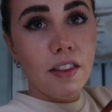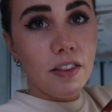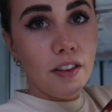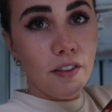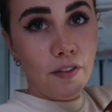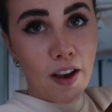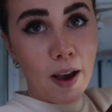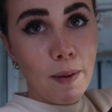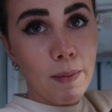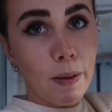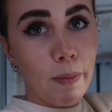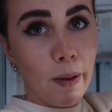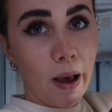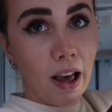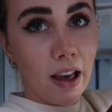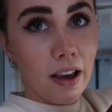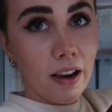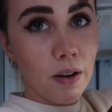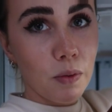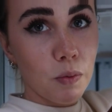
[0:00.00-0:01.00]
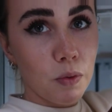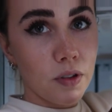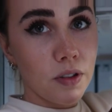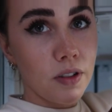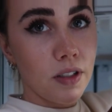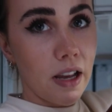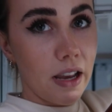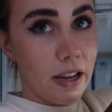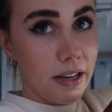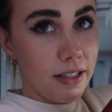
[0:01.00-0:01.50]
the family pack
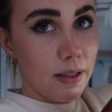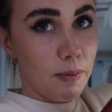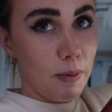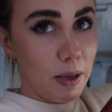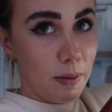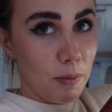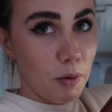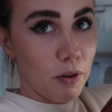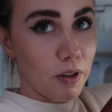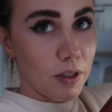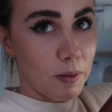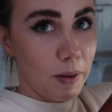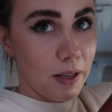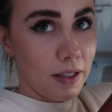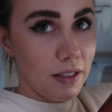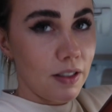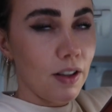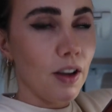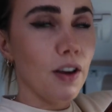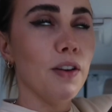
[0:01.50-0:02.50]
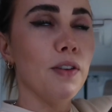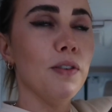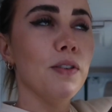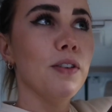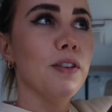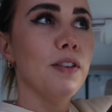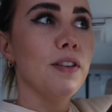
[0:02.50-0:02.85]
was 80p more expensive, no,